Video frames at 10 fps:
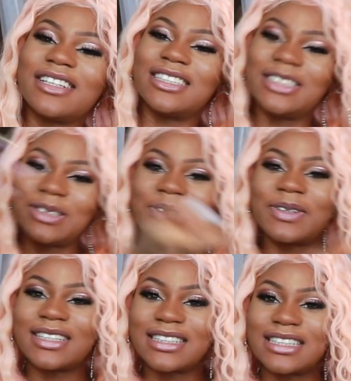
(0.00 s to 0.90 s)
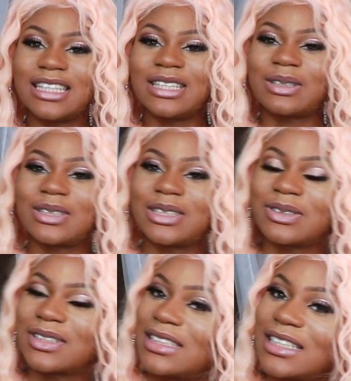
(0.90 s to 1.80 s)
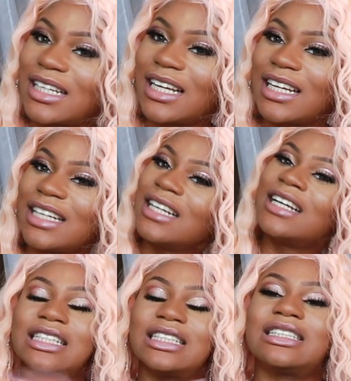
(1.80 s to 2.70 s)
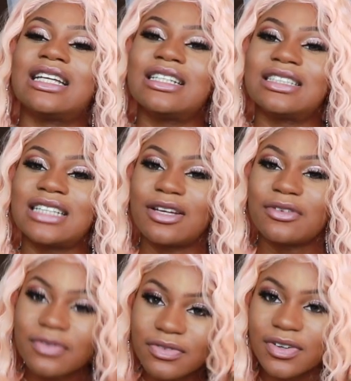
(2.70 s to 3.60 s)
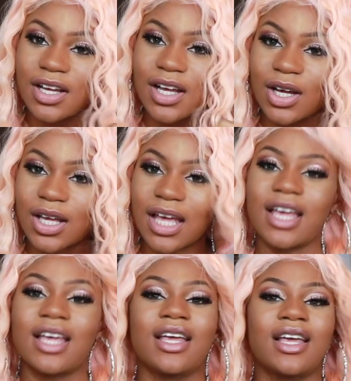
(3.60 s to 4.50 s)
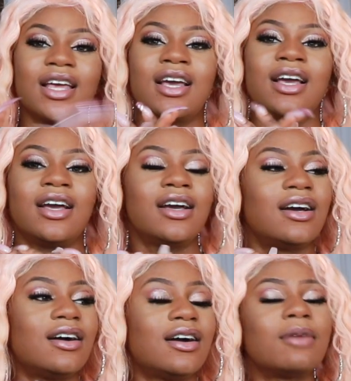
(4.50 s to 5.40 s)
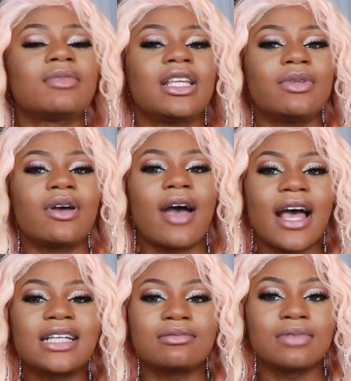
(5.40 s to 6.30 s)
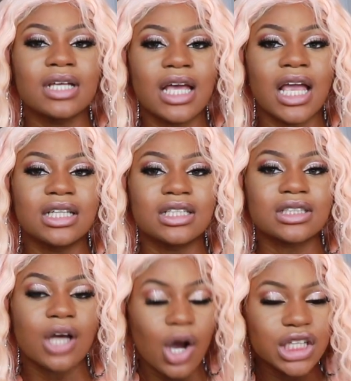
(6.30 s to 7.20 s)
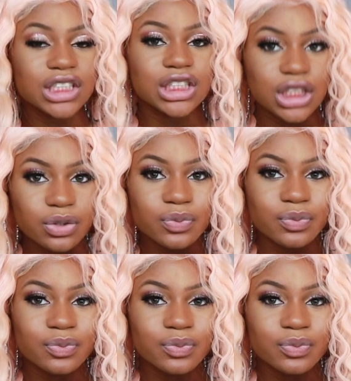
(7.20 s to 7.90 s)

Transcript: enjoyed this little story today. Stay safe, okay? Keep your asthma inhalers on you.